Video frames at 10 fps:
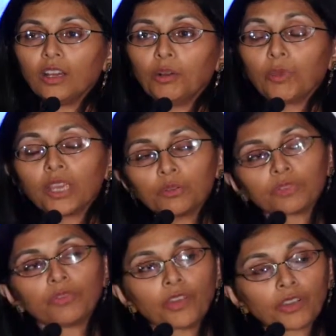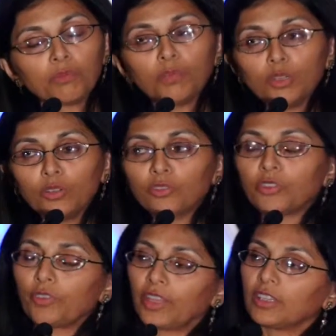he was very
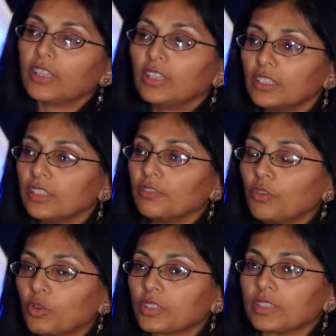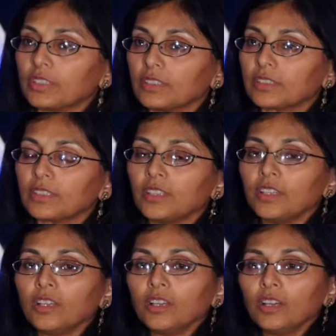moved that the Indian forces
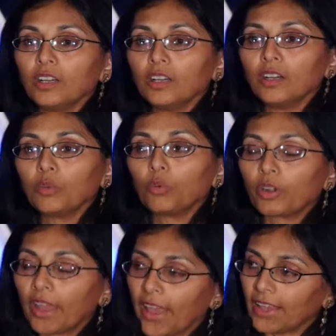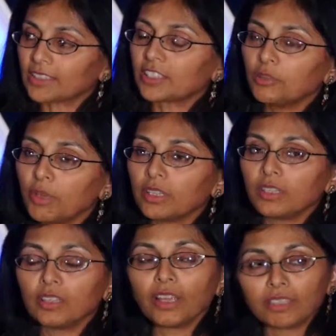were as
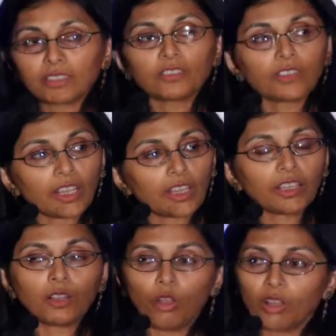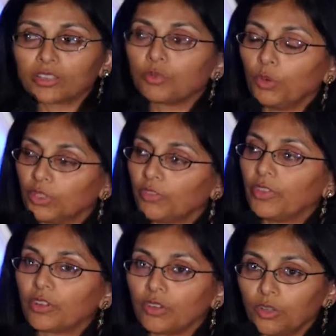committed as if they had lost one of
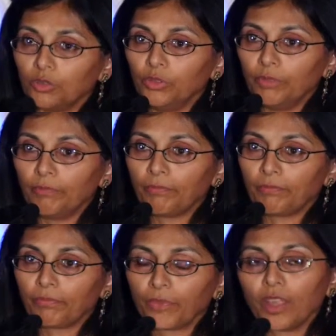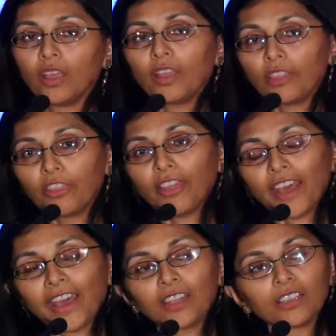their own.
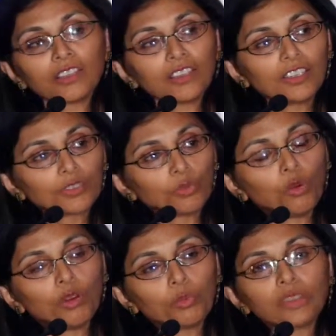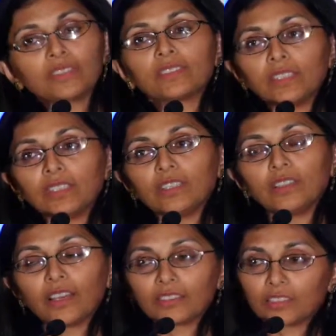That is what we see
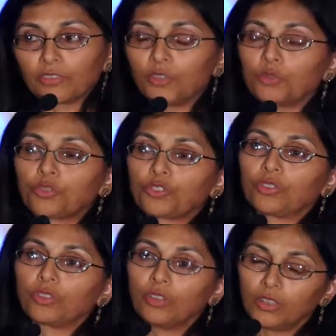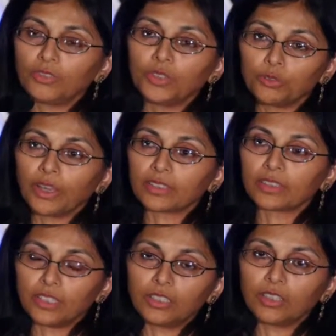as the future of
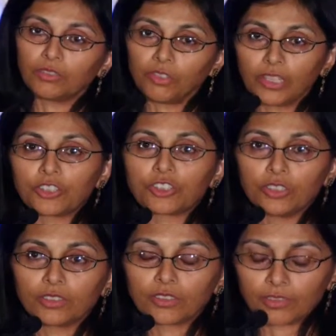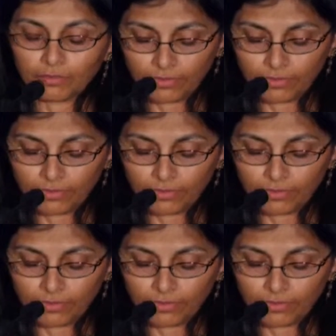US-India relations.